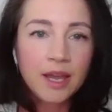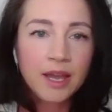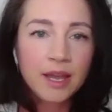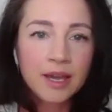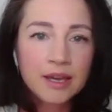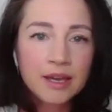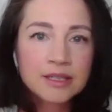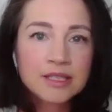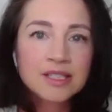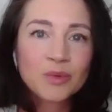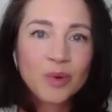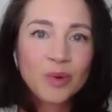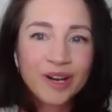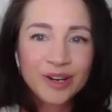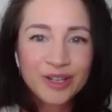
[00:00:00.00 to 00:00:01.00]
and
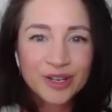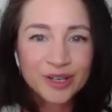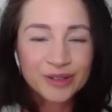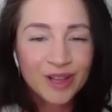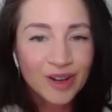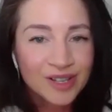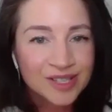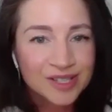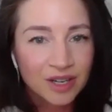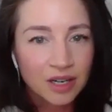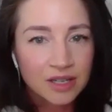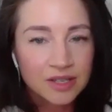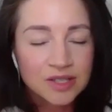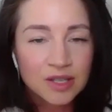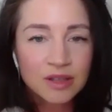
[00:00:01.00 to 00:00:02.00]
where your lungs are.